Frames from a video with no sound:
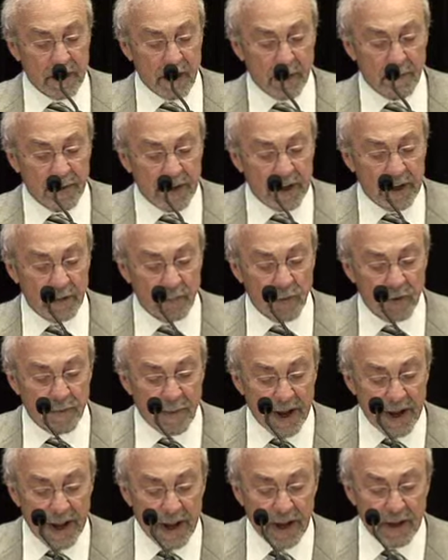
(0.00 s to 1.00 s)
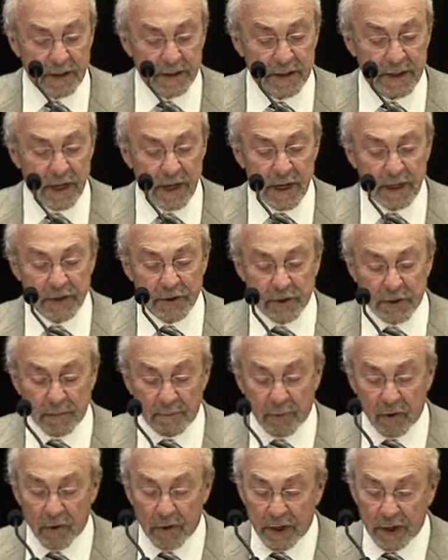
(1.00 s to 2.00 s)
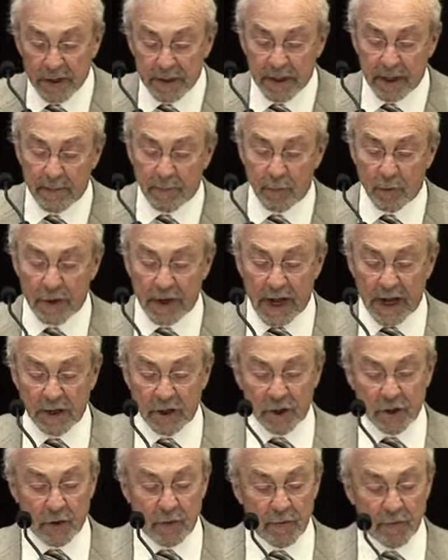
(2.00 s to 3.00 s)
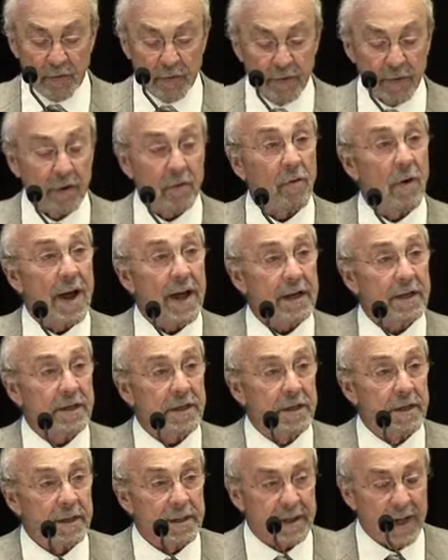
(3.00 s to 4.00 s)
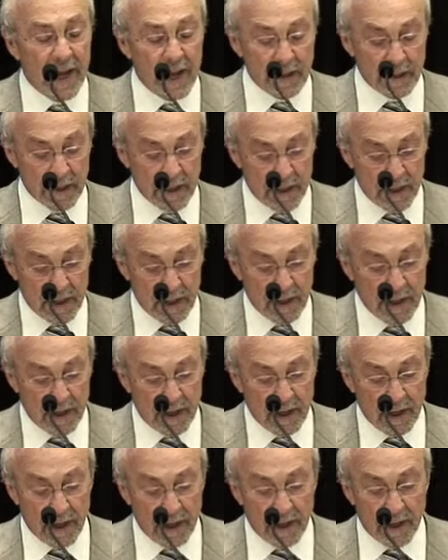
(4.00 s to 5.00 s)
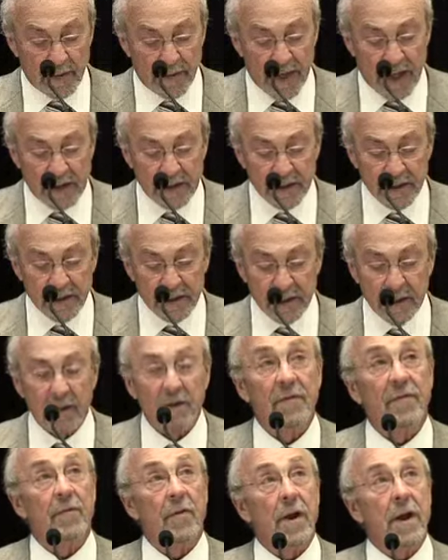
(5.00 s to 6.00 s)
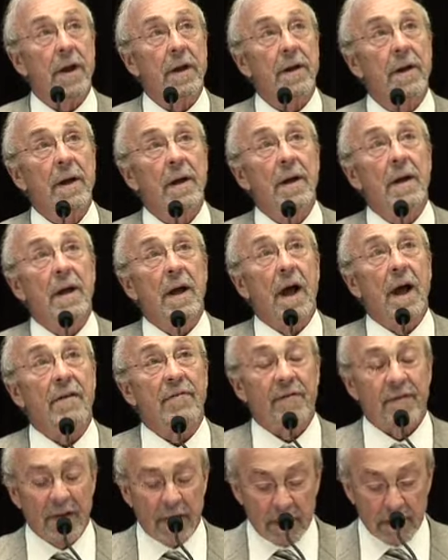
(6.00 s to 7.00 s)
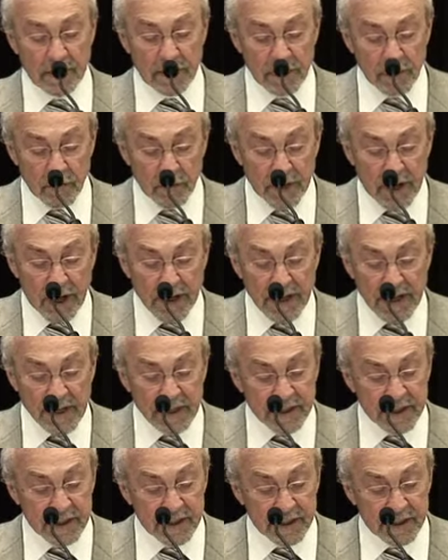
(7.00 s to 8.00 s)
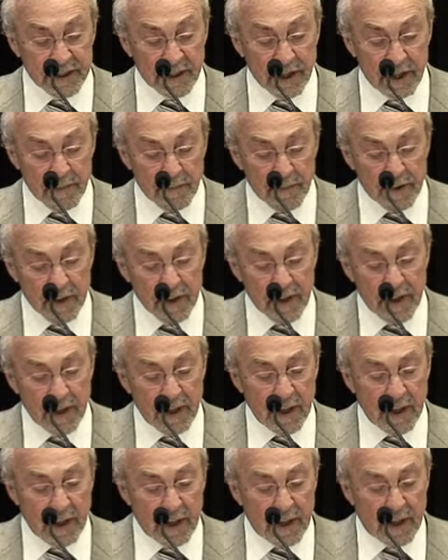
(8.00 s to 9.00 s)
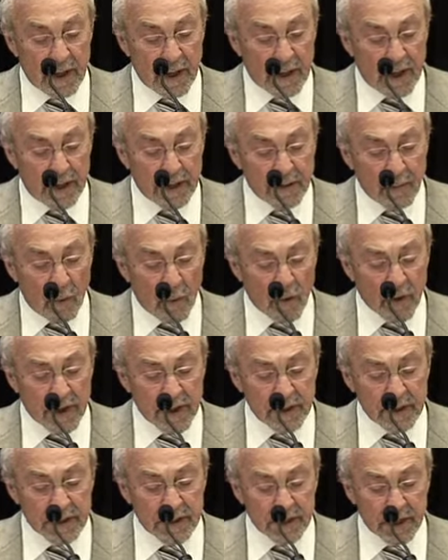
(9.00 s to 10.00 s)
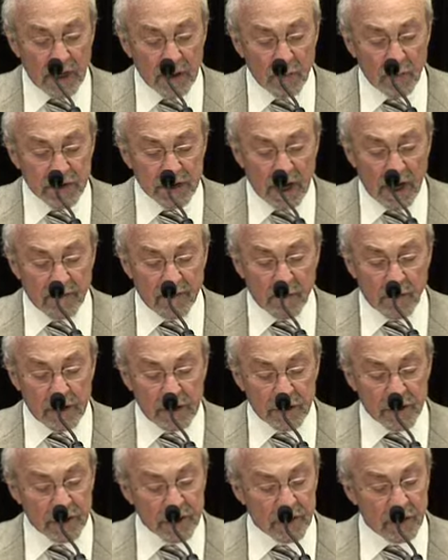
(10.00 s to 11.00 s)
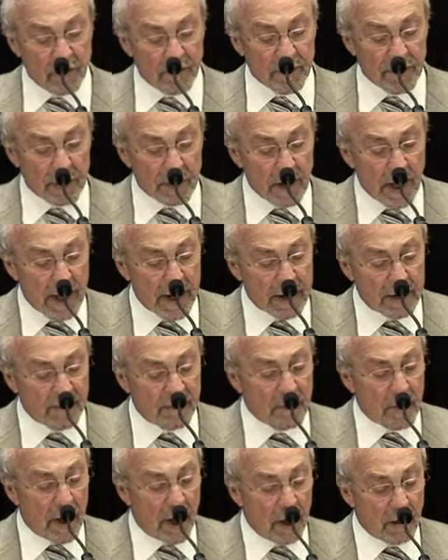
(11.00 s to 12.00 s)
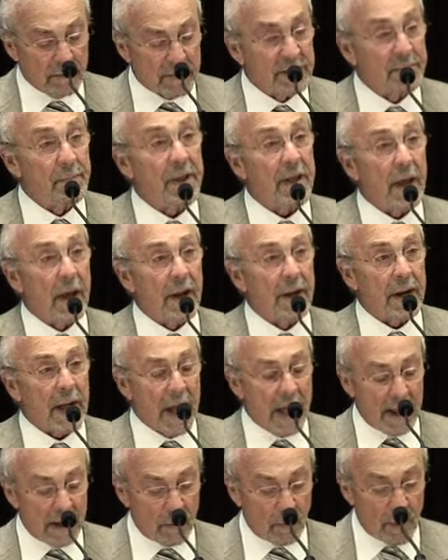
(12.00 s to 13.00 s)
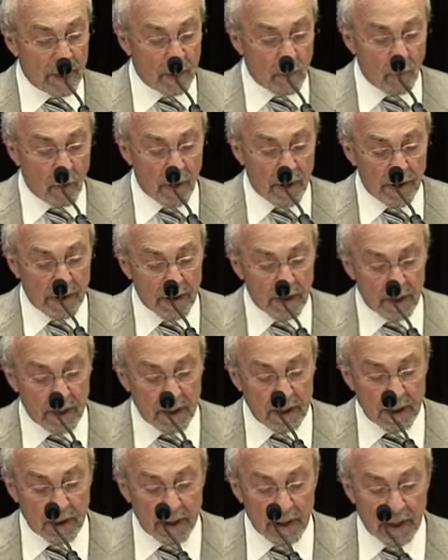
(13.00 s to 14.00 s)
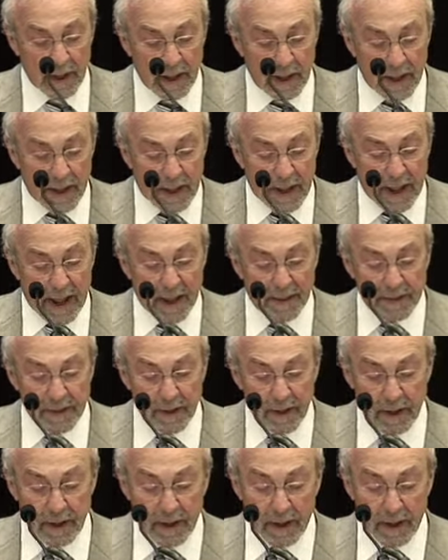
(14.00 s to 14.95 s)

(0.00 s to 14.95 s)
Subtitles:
cupping it with my hands so the burning tip would not show through the cracks in the tent. Then, still afraid, I fell into an uneasy sleep. In the morning, the sun was hovering just over the line of palms beyond Highway 1, and